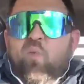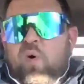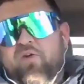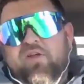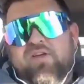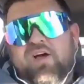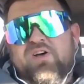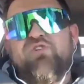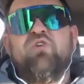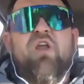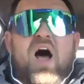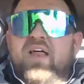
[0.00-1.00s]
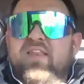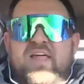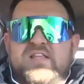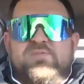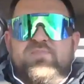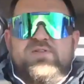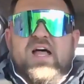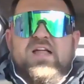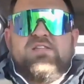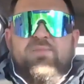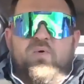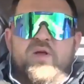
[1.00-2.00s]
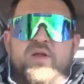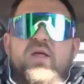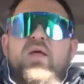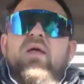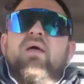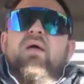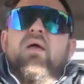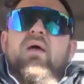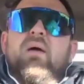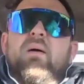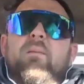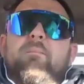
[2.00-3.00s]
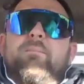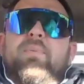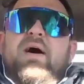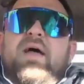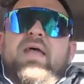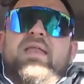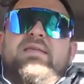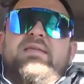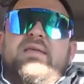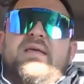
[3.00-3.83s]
Whether it does or not, that's besides the point. But